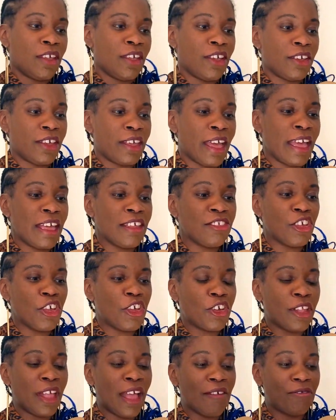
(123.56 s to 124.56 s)
Okay, so
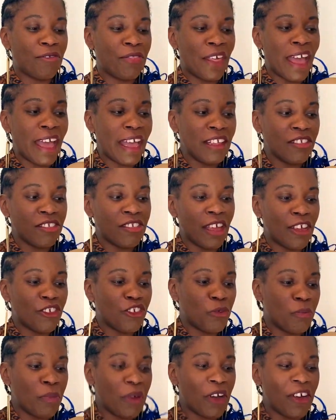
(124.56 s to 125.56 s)
you're going to have that inside
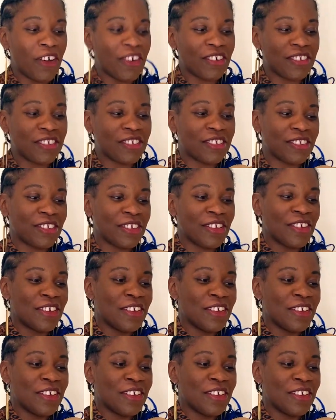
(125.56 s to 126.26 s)
your box.